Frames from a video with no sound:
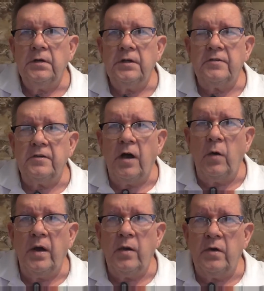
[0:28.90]
There's
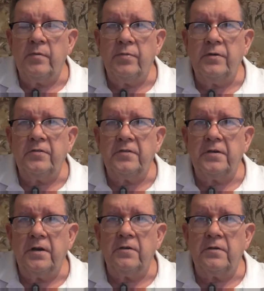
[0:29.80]
no way one
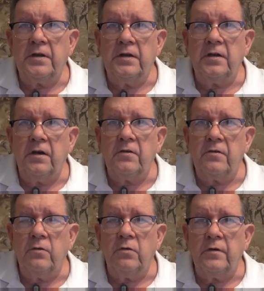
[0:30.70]
person can go
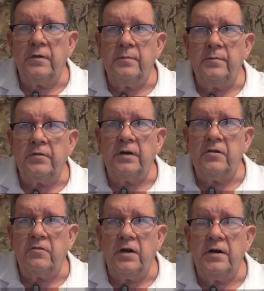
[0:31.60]
through all of them, so
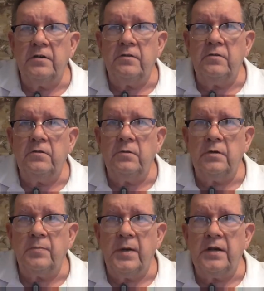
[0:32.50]
I try and do
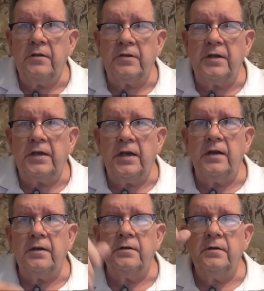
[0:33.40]
as many as I
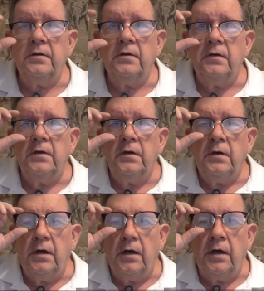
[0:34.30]
can.
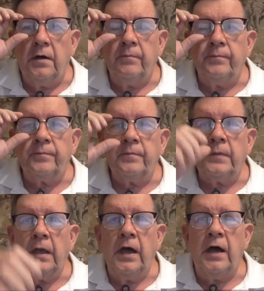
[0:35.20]

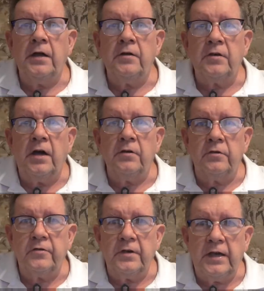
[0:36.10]
And I
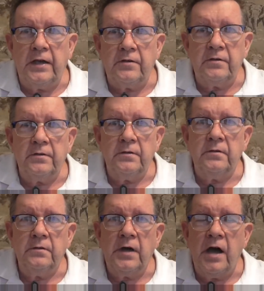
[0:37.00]
also get
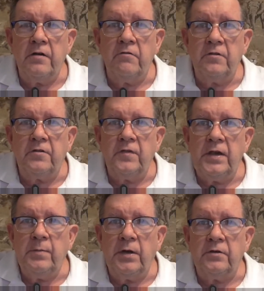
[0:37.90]
hundreds of
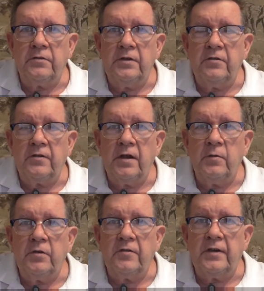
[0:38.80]
emails each day,
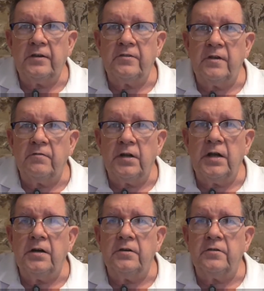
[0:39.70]
which takes several
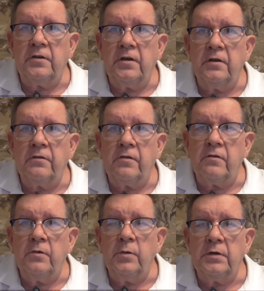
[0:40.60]
hours to go
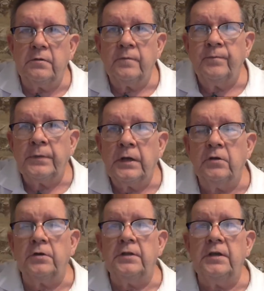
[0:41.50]
through and
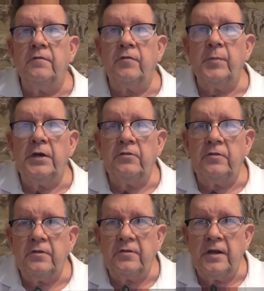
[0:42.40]
look at the
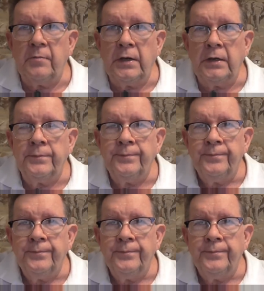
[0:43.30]
information you send me.